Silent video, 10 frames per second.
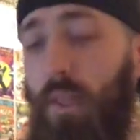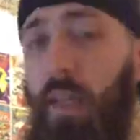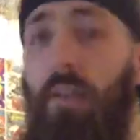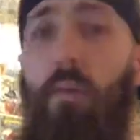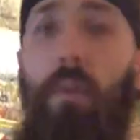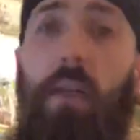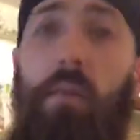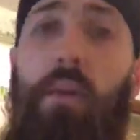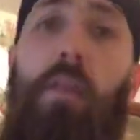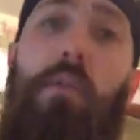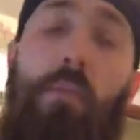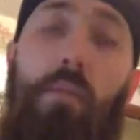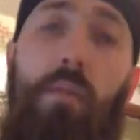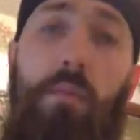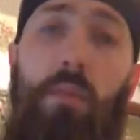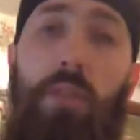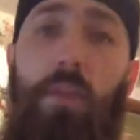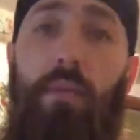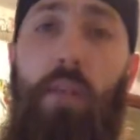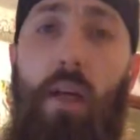And normally when someone
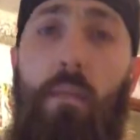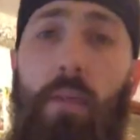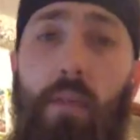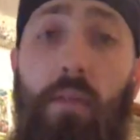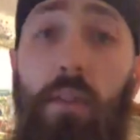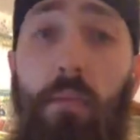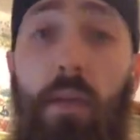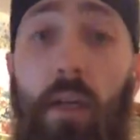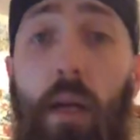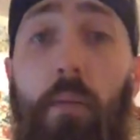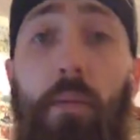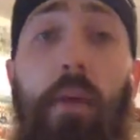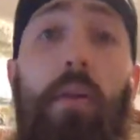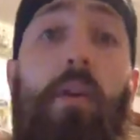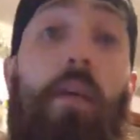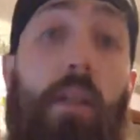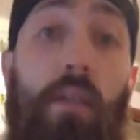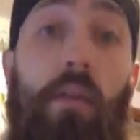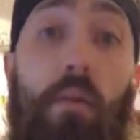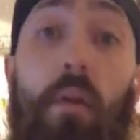ships a comic through a Gemini comic mailer, it'll get
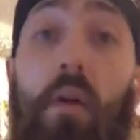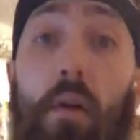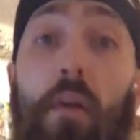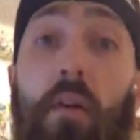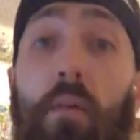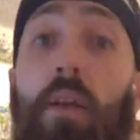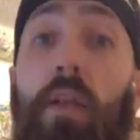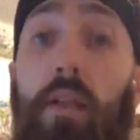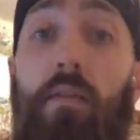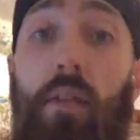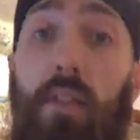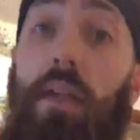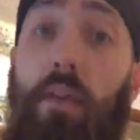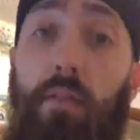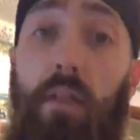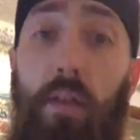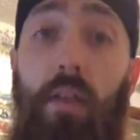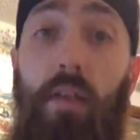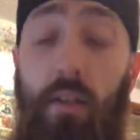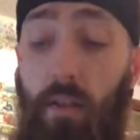to you relatively safely. It'll
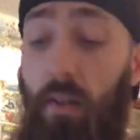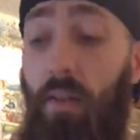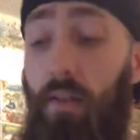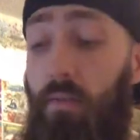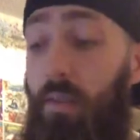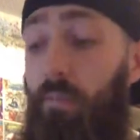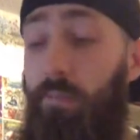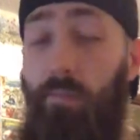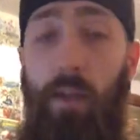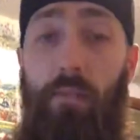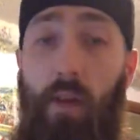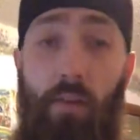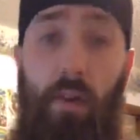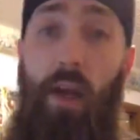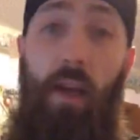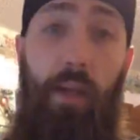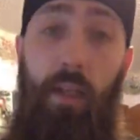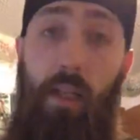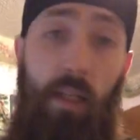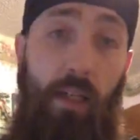get there, and I've never had
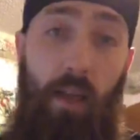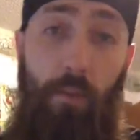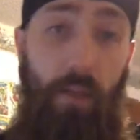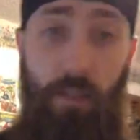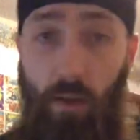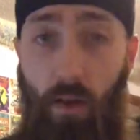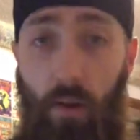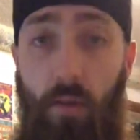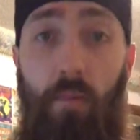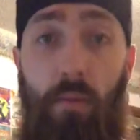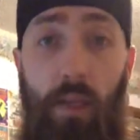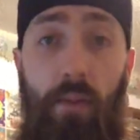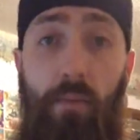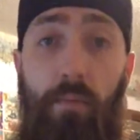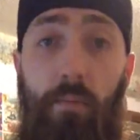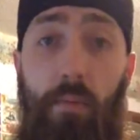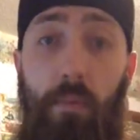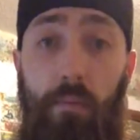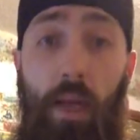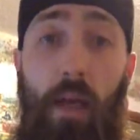any damage at all when
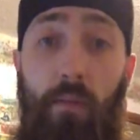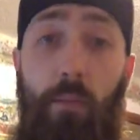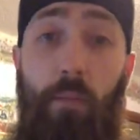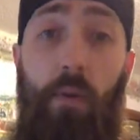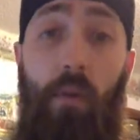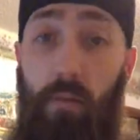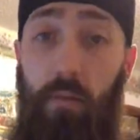I've had a book